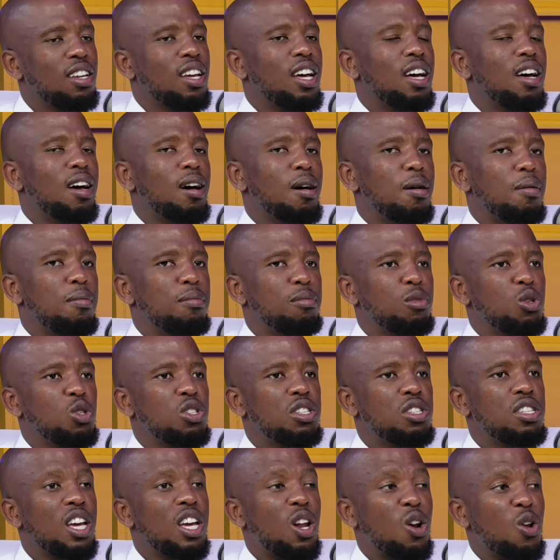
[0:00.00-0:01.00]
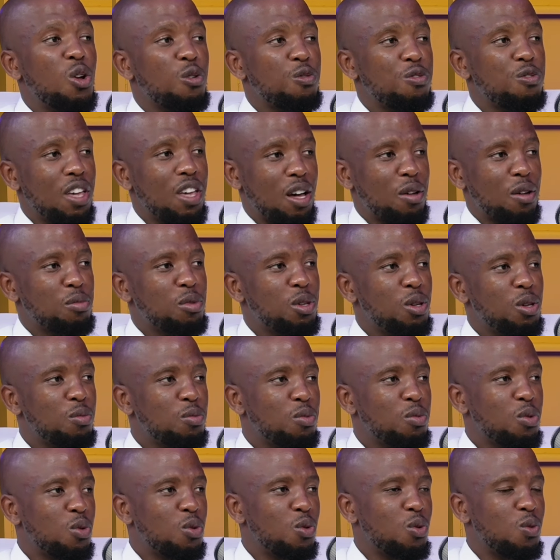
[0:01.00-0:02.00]
Um, you see a lot of young
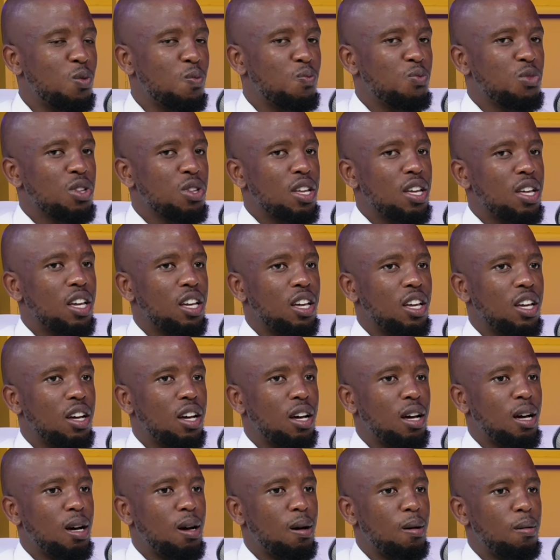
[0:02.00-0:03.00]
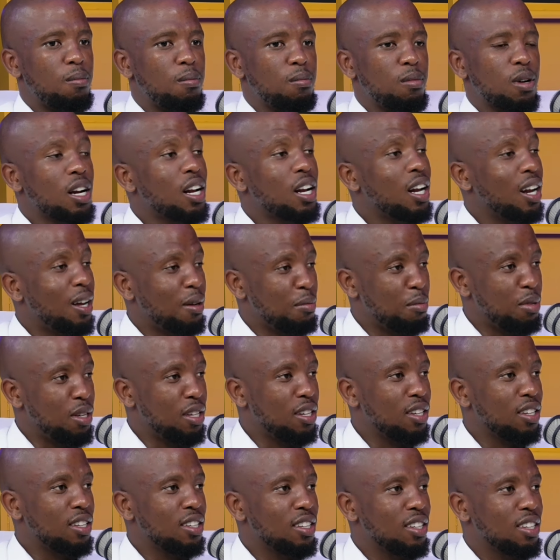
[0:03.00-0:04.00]
people um,
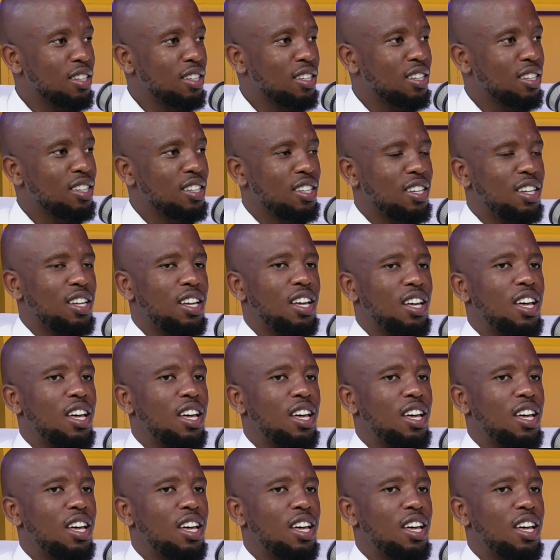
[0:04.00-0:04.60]
clubbing, mm.